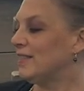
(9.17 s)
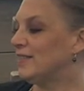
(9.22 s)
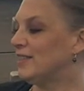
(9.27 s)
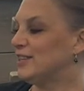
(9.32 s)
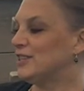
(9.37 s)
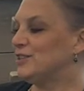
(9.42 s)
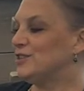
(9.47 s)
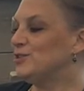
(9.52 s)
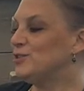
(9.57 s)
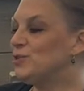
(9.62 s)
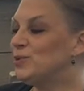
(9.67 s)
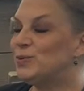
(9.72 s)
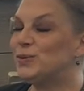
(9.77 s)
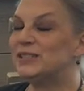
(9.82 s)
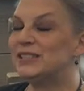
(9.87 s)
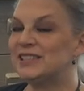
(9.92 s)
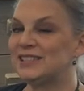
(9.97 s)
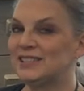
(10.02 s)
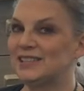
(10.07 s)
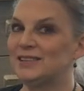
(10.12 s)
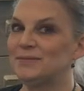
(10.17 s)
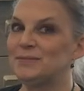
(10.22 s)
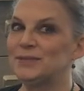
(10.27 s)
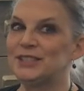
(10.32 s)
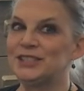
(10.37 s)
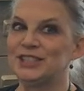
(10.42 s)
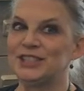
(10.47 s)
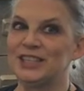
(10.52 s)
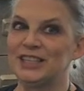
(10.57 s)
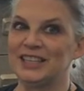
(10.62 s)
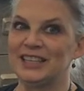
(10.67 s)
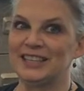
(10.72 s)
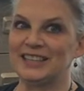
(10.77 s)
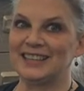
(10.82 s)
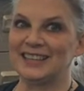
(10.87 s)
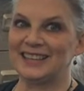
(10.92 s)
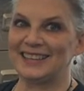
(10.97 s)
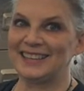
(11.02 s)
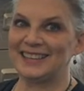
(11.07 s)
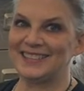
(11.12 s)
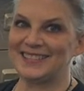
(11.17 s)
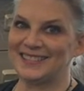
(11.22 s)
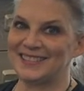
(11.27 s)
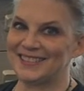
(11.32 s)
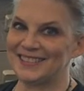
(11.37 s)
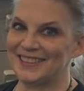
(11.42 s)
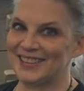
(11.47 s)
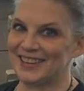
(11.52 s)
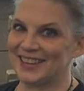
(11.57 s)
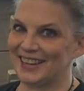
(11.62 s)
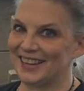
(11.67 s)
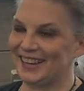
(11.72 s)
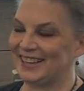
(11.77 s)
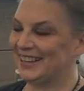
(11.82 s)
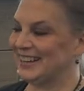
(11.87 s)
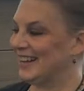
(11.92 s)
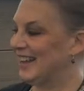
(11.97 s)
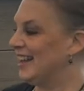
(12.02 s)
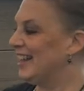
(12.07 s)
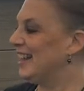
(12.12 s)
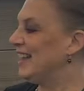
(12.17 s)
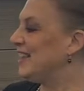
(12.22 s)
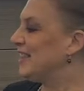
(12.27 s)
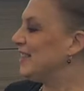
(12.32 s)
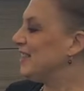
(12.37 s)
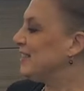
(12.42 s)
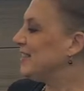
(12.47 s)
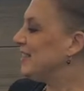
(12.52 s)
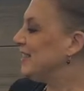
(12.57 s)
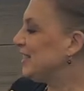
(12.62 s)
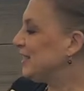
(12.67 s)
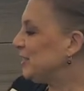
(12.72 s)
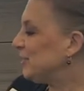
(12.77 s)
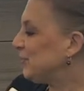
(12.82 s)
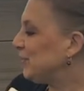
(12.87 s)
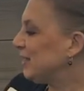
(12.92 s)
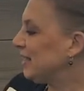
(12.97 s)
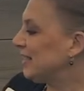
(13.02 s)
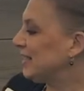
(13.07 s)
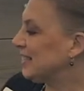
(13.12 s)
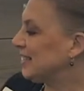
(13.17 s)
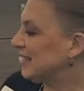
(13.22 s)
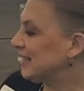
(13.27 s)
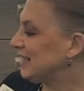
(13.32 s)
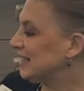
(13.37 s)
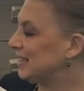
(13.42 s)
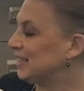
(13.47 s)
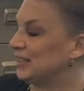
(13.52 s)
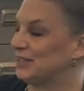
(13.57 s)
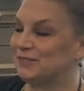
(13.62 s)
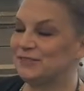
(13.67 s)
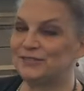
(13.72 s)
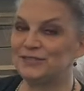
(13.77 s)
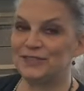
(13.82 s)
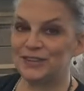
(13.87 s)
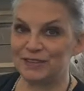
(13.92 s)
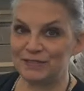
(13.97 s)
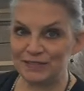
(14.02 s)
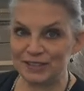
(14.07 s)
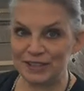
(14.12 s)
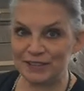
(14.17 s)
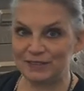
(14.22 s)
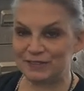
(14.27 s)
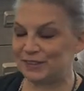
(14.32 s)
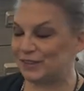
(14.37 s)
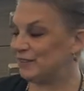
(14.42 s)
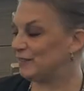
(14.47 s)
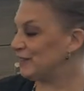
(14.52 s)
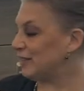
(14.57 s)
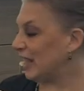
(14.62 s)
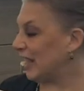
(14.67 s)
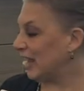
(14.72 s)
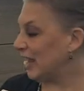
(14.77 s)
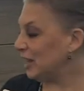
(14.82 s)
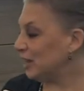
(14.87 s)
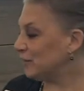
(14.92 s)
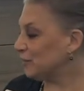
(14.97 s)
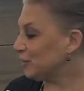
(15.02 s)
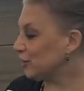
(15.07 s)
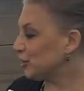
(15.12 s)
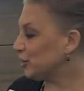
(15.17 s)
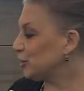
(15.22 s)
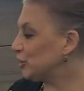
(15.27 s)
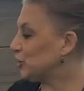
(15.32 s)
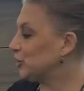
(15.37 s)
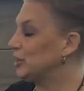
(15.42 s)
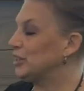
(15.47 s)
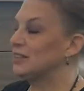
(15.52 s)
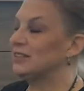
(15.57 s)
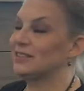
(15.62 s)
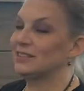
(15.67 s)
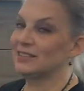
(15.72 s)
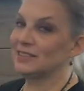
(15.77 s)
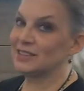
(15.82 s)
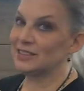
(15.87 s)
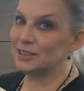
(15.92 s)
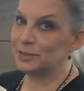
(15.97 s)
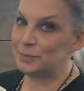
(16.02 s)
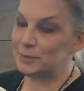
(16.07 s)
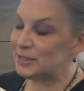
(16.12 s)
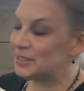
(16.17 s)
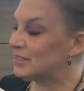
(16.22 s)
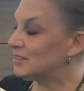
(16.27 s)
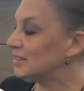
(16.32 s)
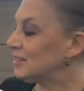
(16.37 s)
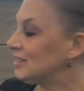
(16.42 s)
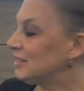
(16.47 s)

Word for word: the newest machine in the line. Okay. This one is the 55th anniversary limited